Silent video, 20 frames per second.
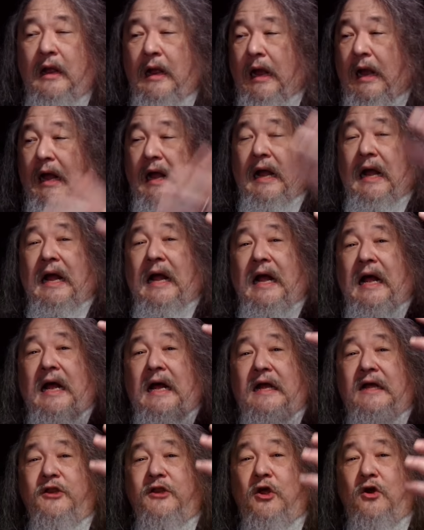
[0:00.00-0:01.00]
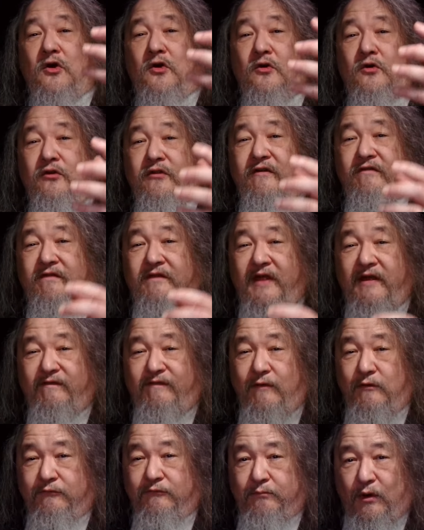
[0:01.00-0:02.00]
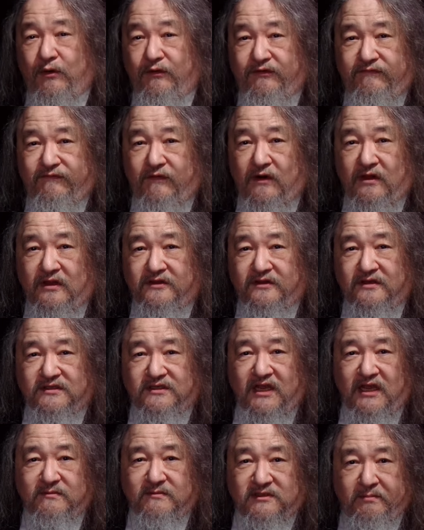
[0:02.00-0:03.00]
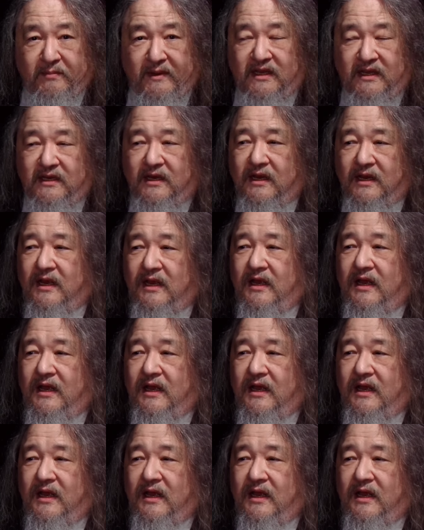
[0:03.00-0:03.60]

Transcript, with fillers: Ha ha! No, the, they both, both fall at the same speed